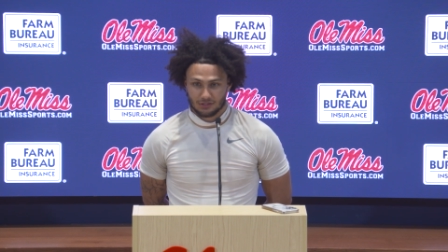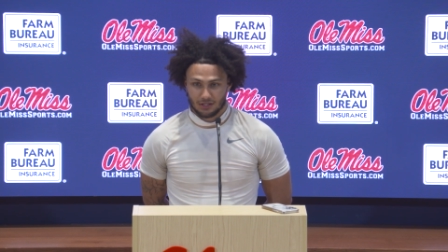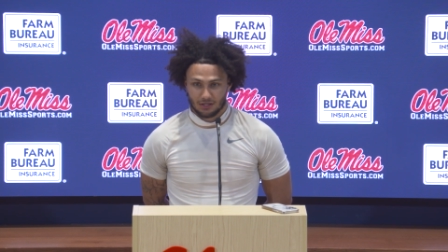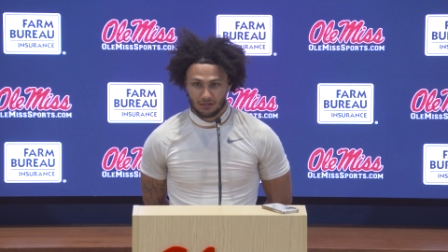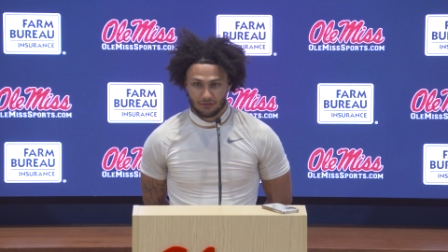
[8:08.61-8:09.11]
Uh,
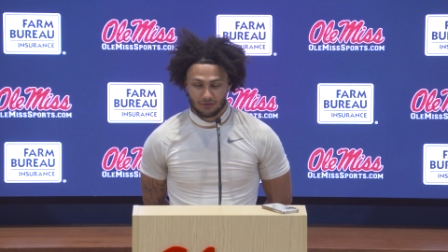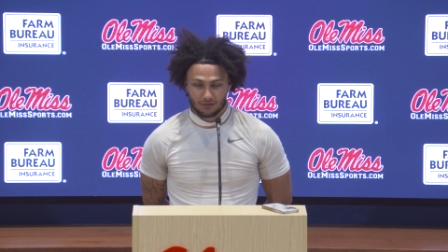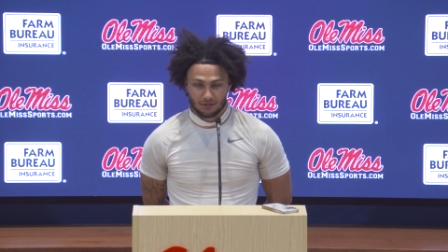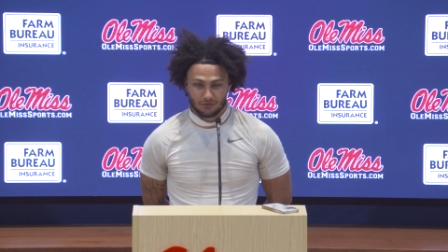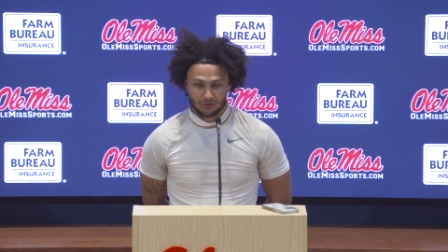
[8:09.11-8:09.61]
I
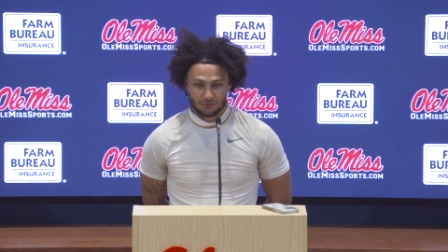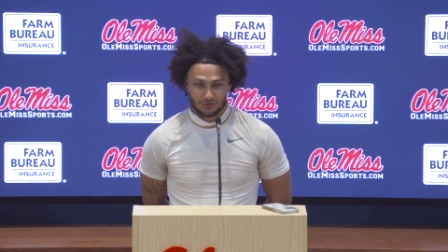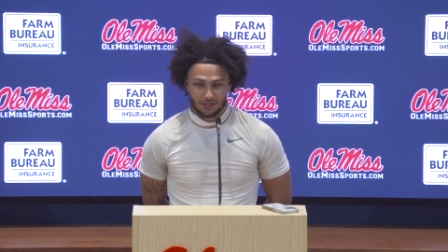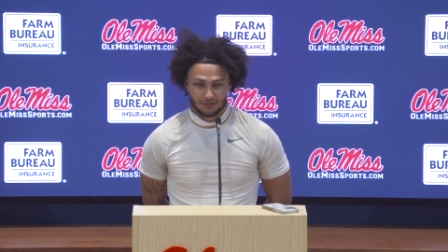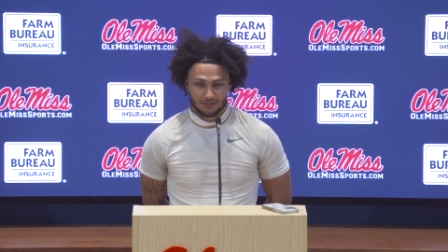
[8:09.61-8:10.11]
think I think
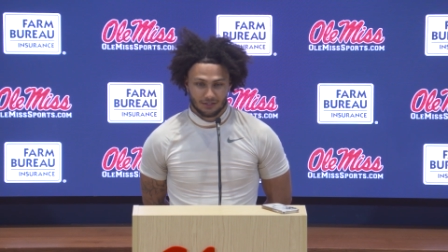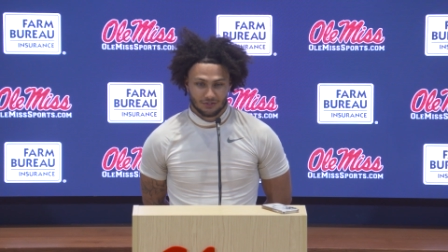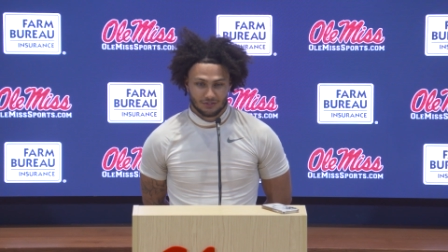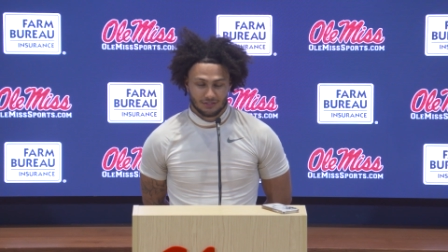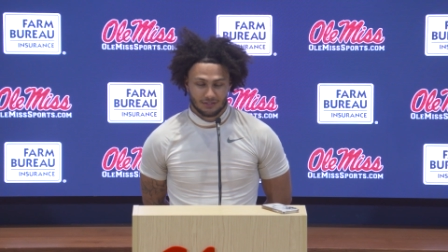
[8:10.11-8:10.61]
UK's got a
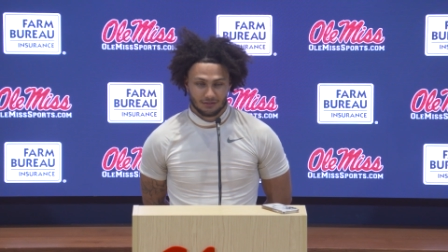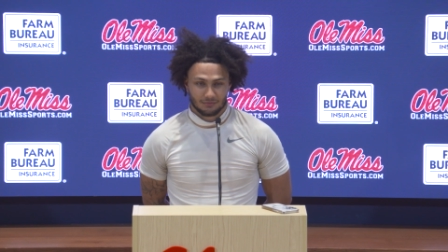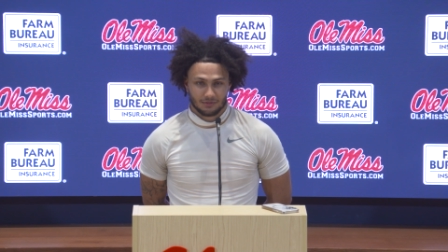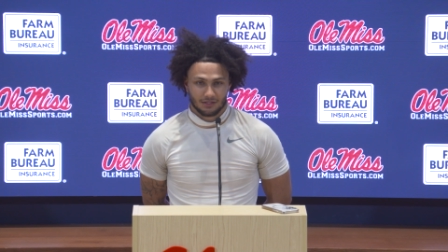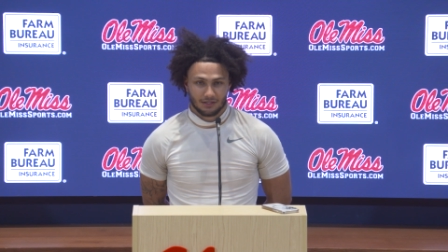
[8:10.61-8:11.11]
good
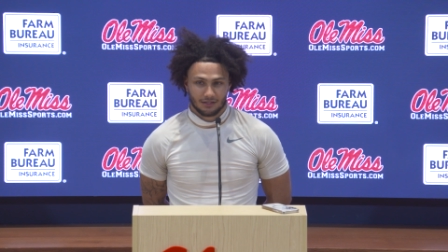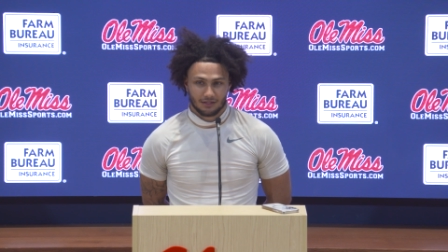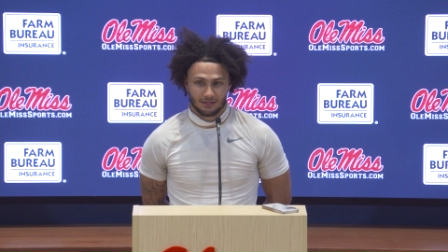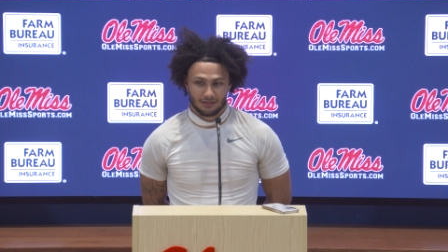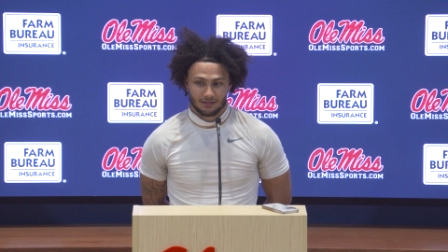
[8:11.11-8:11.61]
team, and
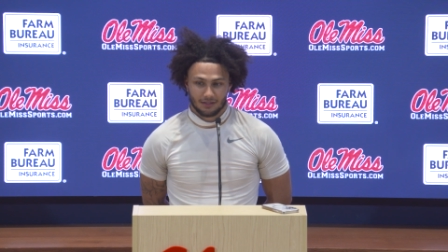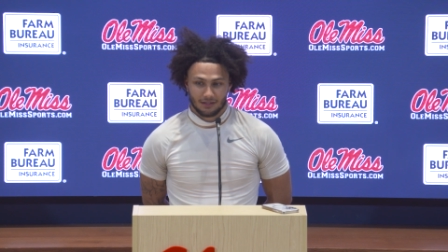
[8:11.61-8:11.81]
uh,